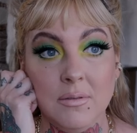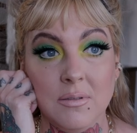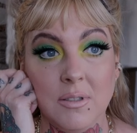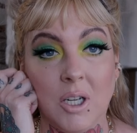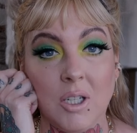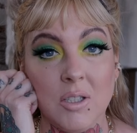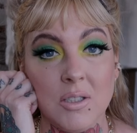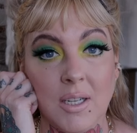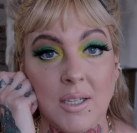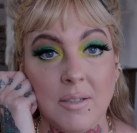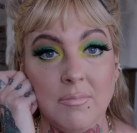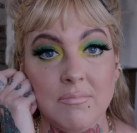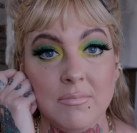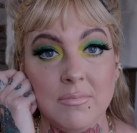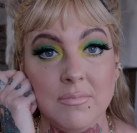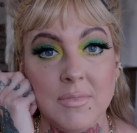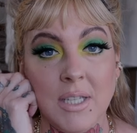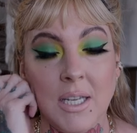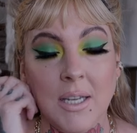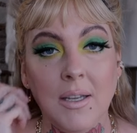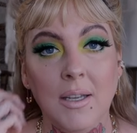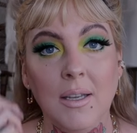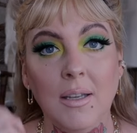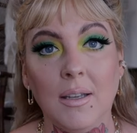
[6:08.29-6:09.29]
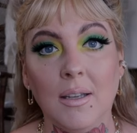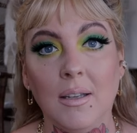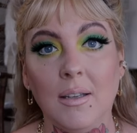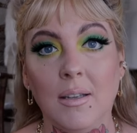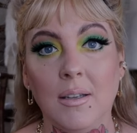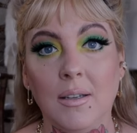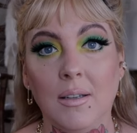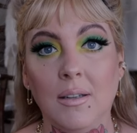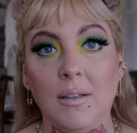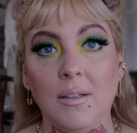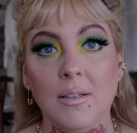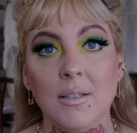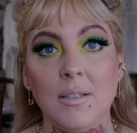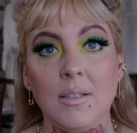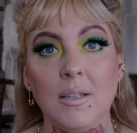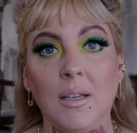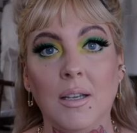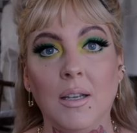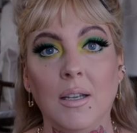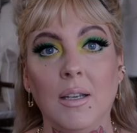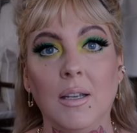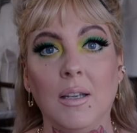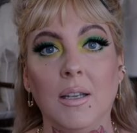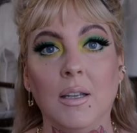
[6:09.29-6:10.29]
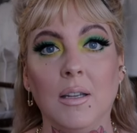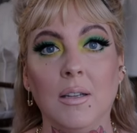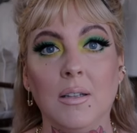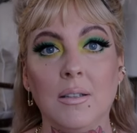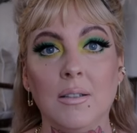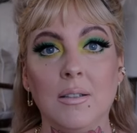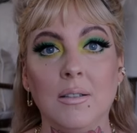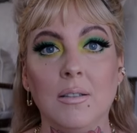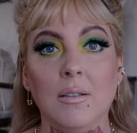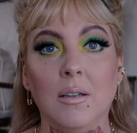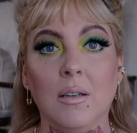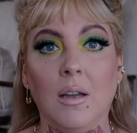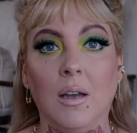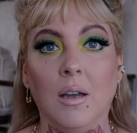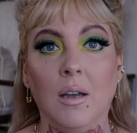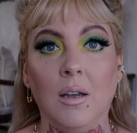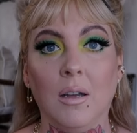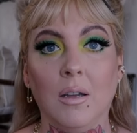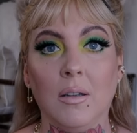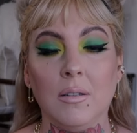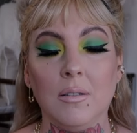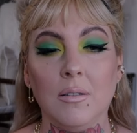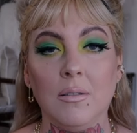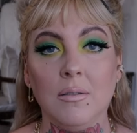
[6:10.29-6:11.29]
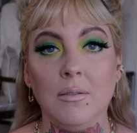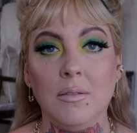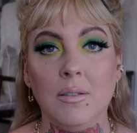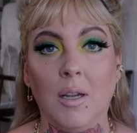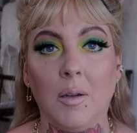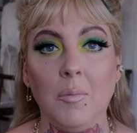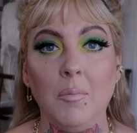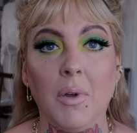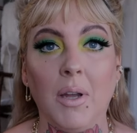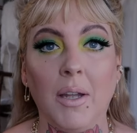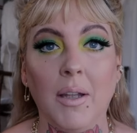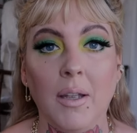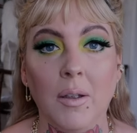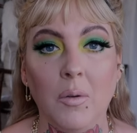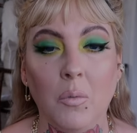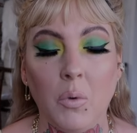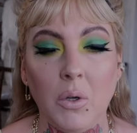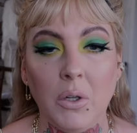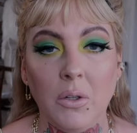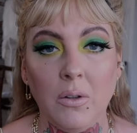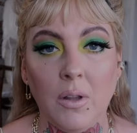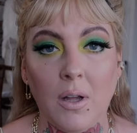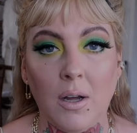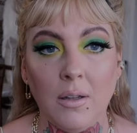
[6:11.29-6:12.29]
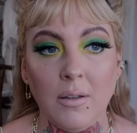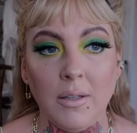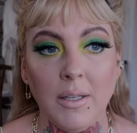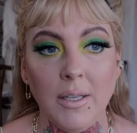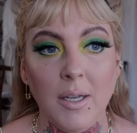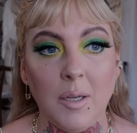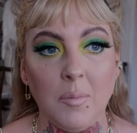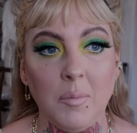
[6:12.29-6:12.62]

Long time. And it's uh, done by Will Lolly.